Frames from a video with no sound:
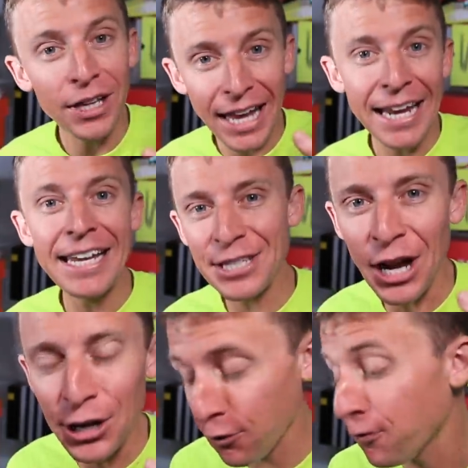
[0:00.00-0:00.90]
ladies
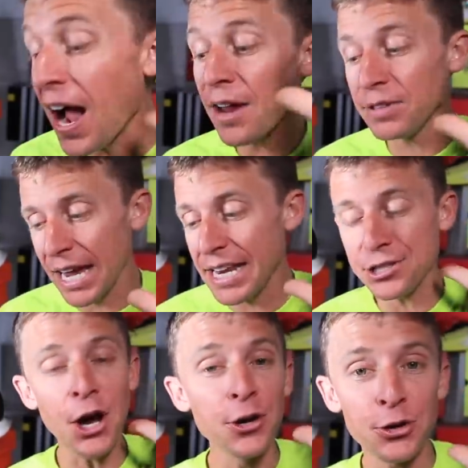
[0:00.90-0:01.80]
under
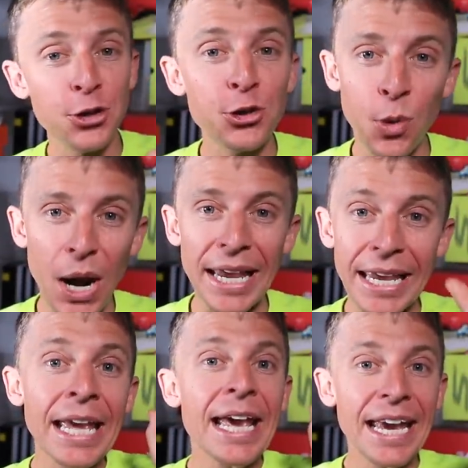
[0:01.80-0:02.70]

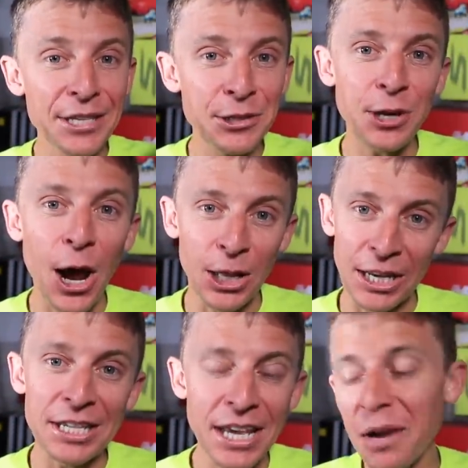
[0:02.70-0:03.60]
2:20 is
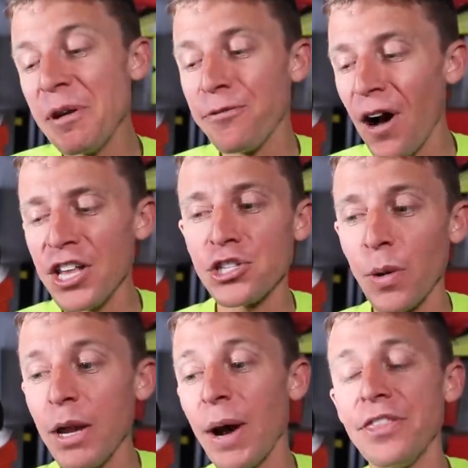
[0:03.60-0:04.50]
solid. It's going to be fun.
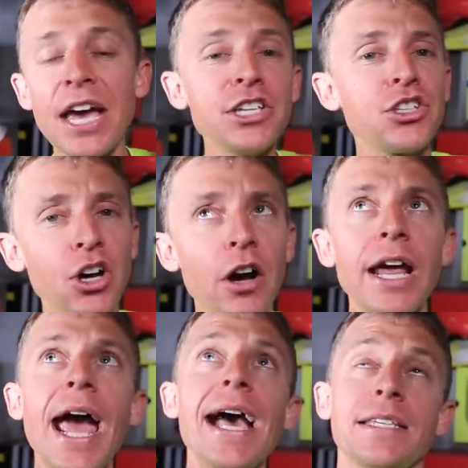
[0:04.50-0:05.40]
So anyway, they start
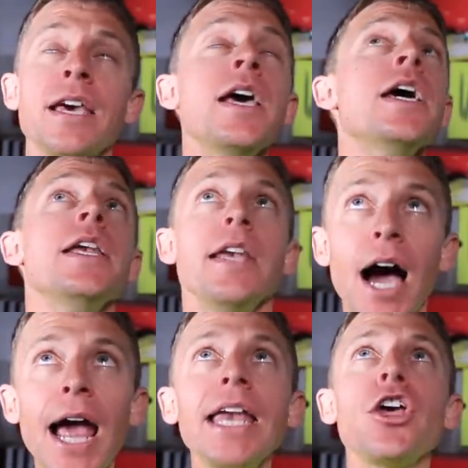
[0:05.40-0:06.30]
at
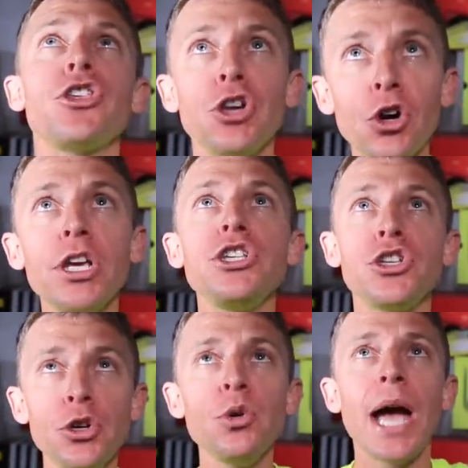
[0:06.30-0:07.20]

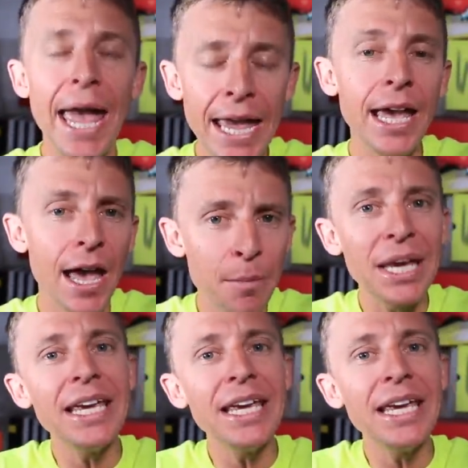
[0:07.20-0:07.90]
9:32 a.m.